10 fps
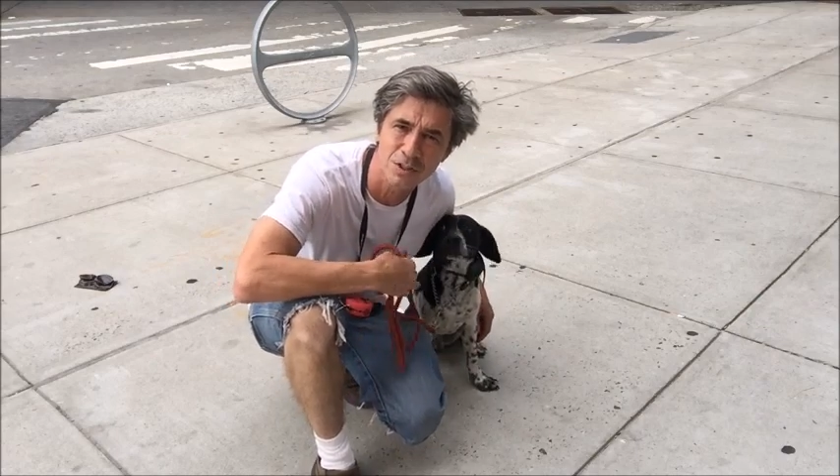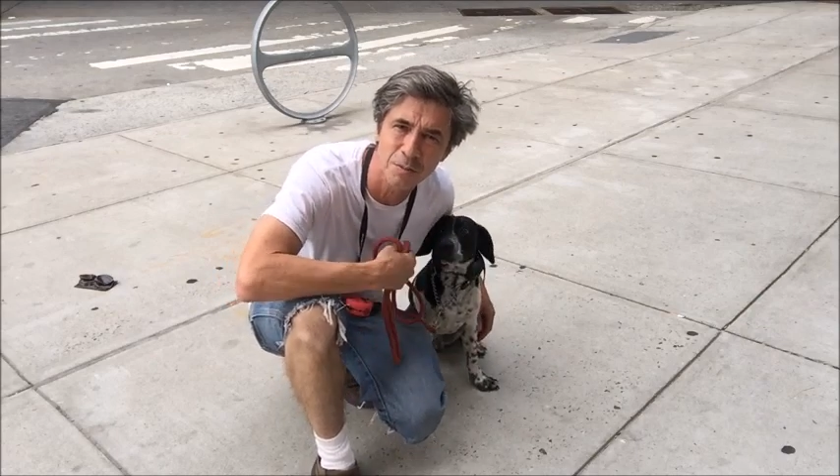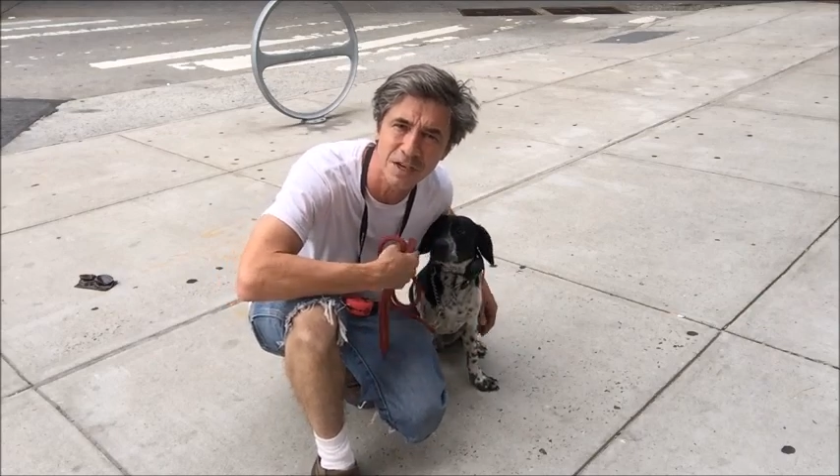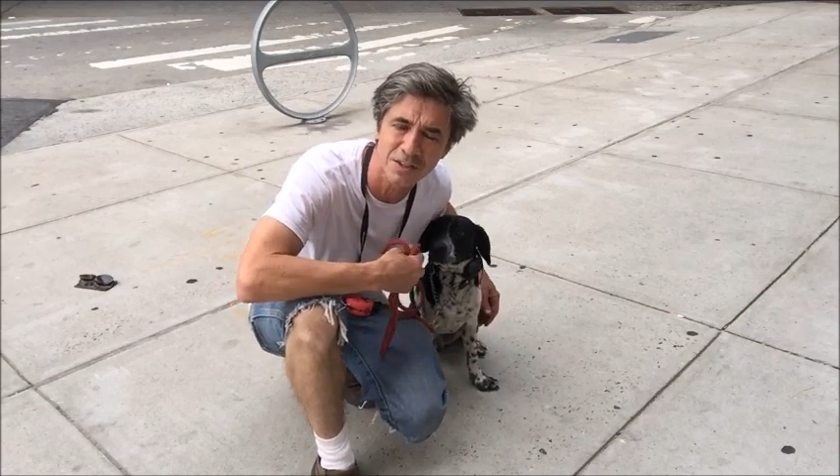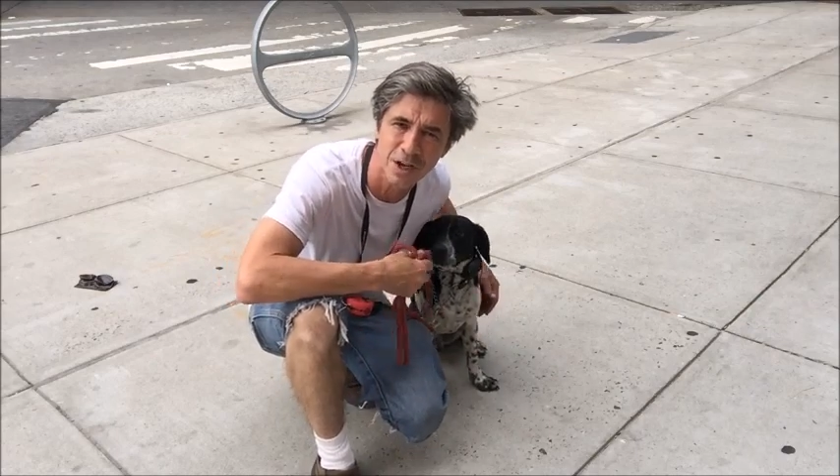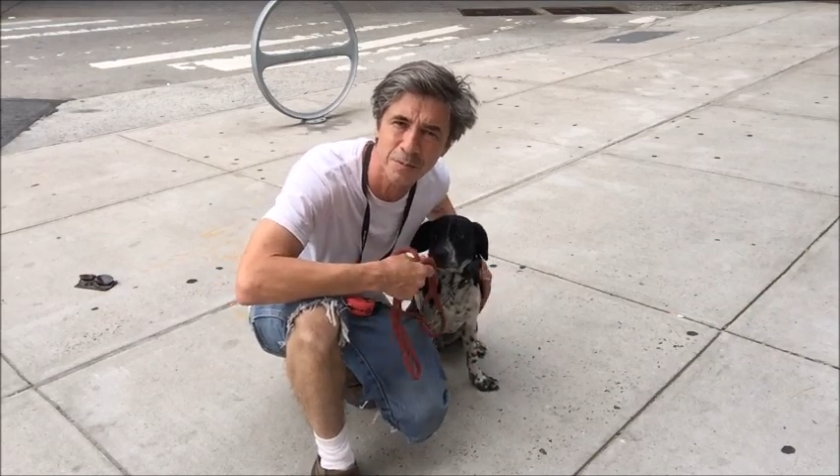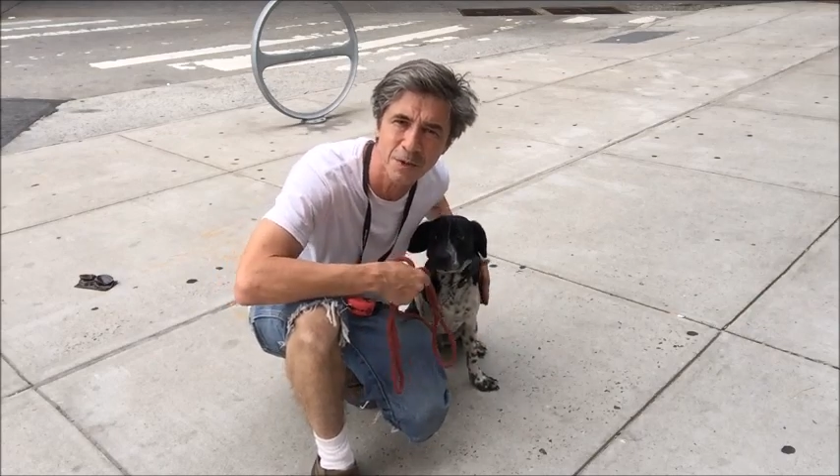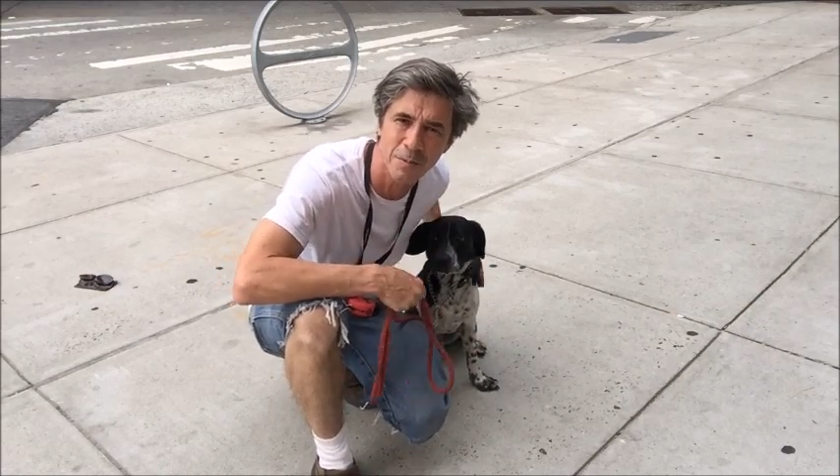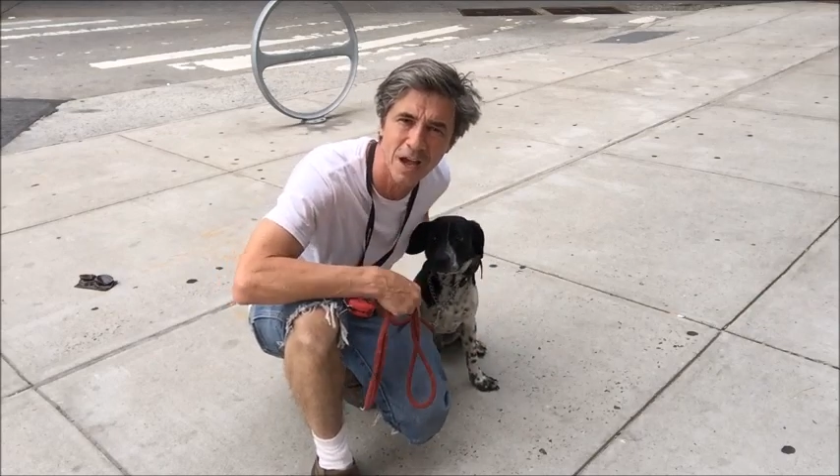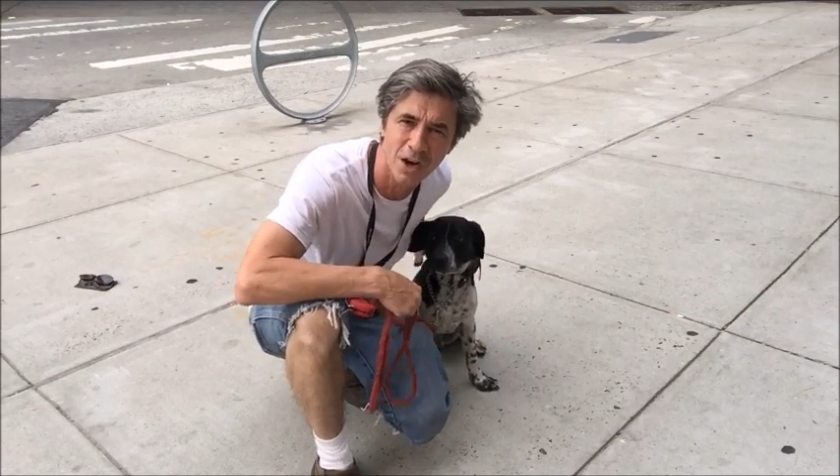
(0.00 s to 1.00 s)
Somebody dumped
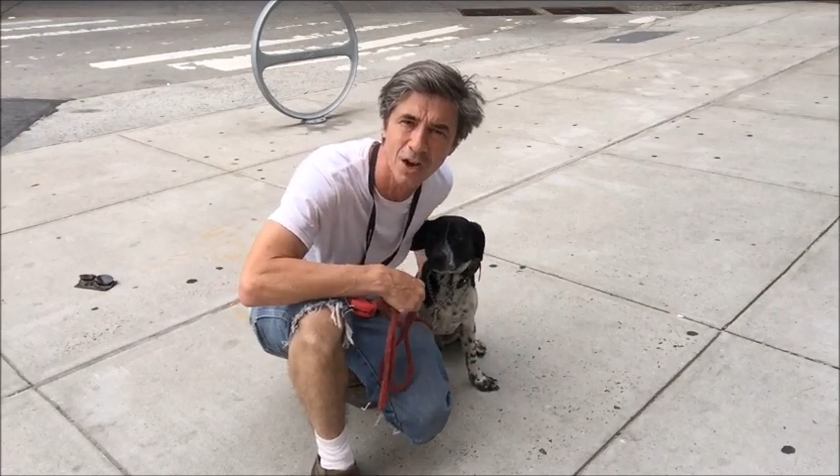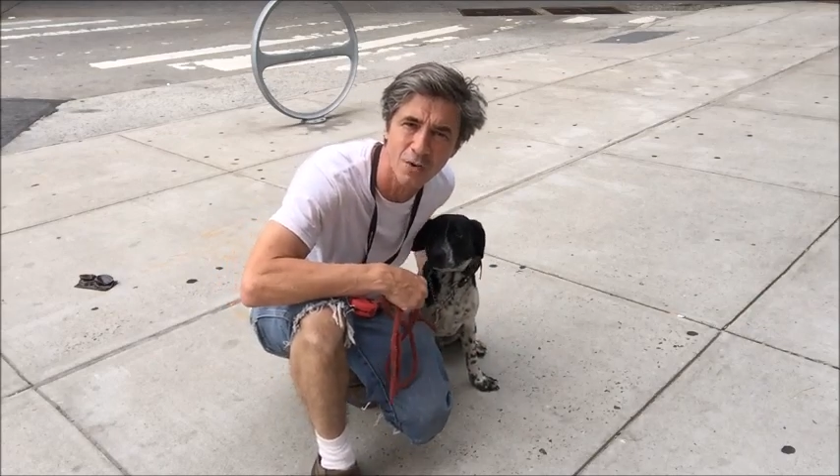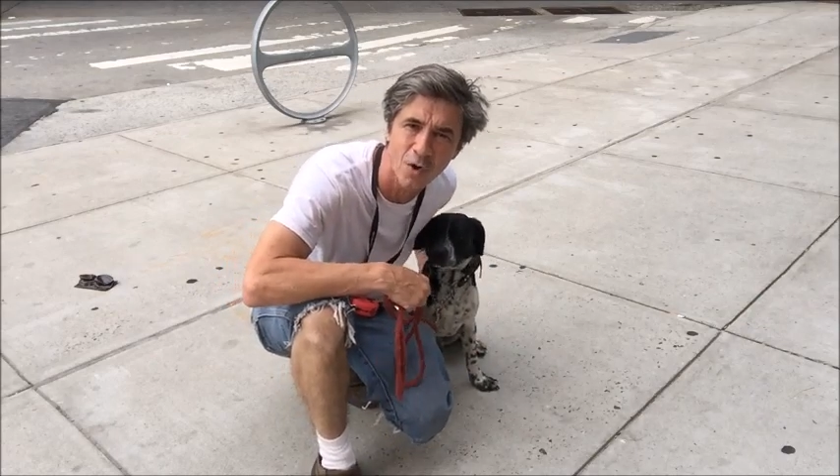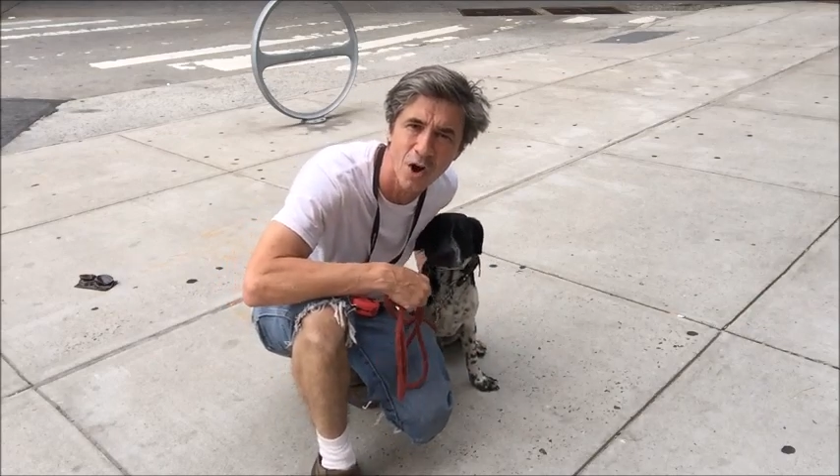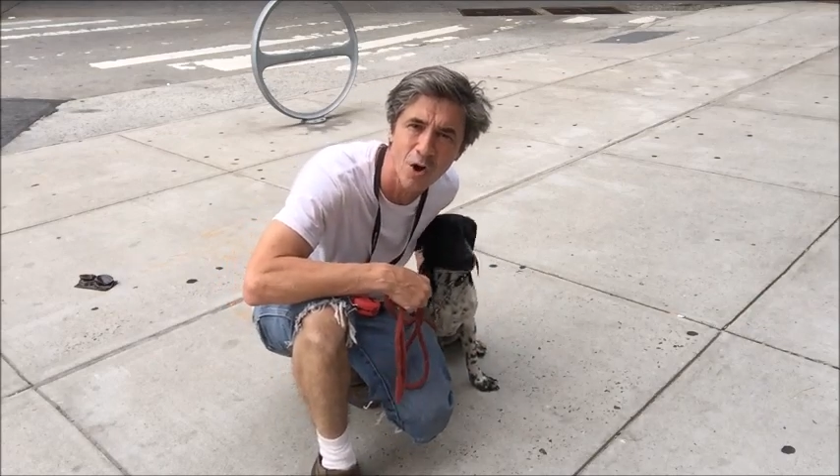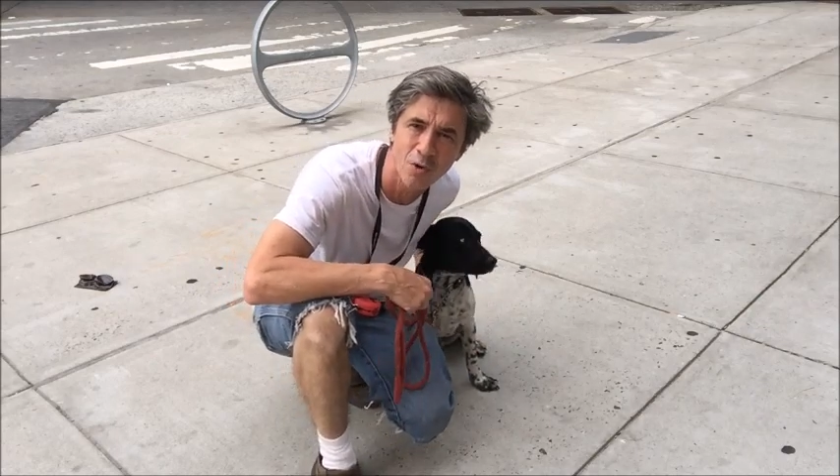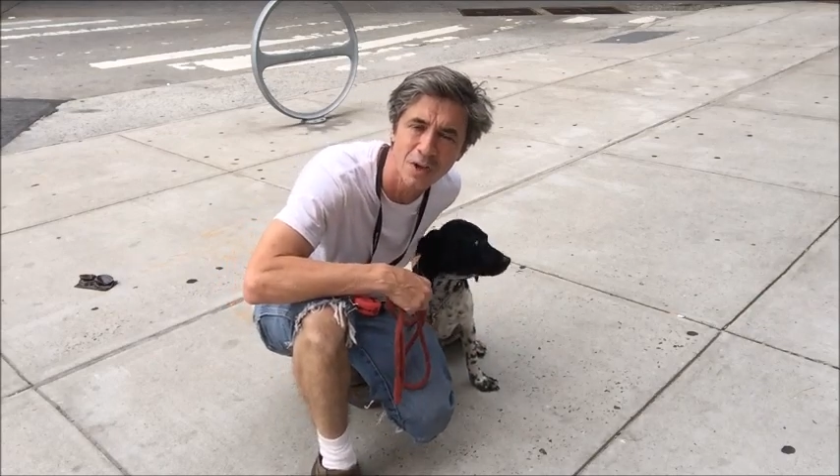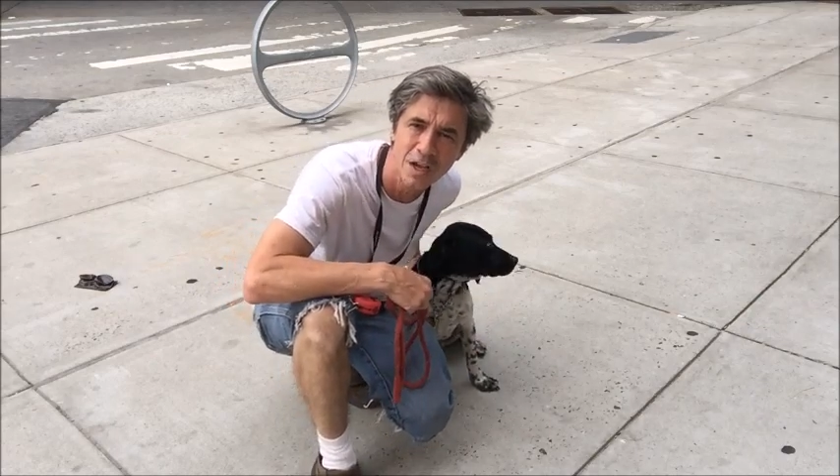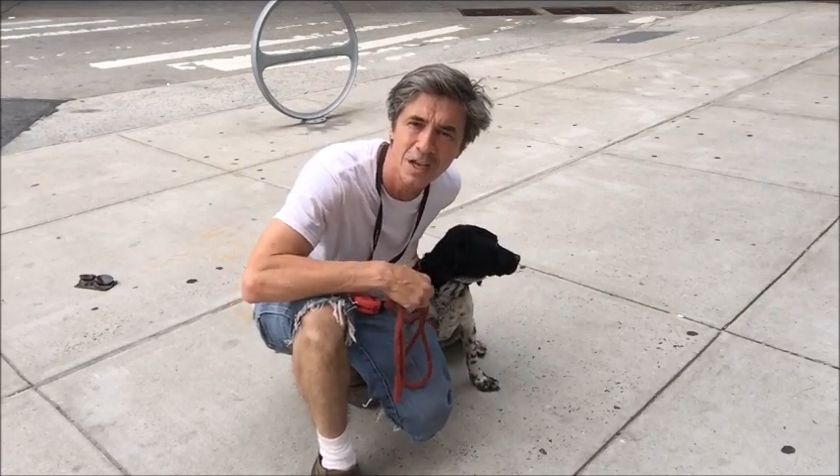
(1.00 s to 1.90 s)
him out on a road.